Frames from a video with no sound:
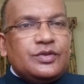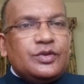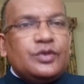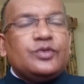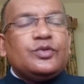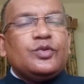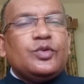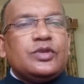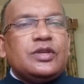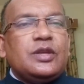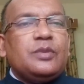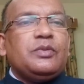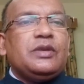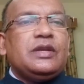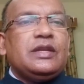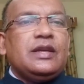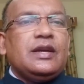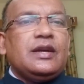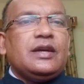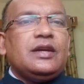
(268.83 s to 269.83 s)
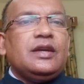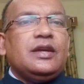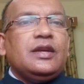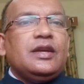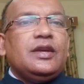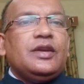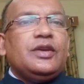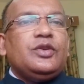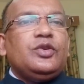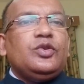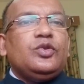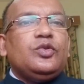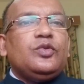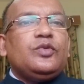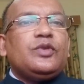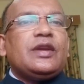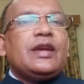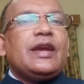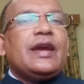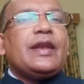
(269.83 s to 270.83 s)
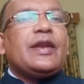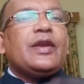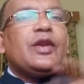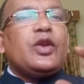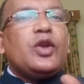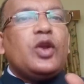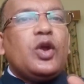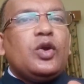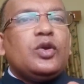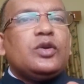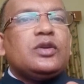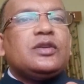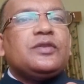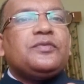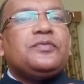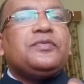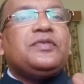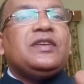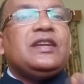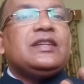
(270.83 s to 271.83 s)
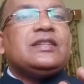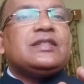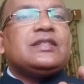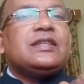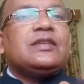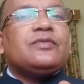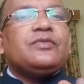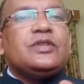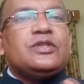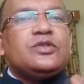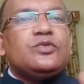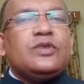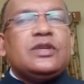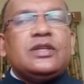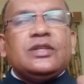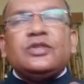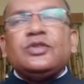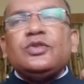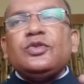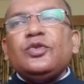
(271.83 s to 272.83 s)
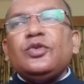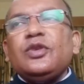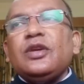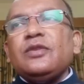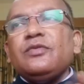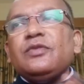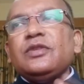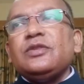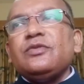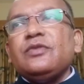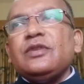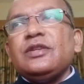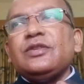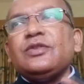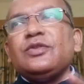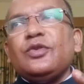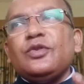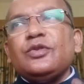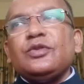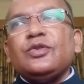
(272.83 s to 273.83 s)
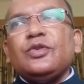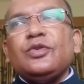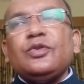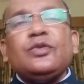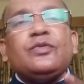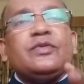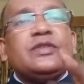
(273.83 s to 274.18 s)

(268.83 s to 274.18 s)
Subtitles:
You know, social media, you cannot filter which one is good and which one is not so good,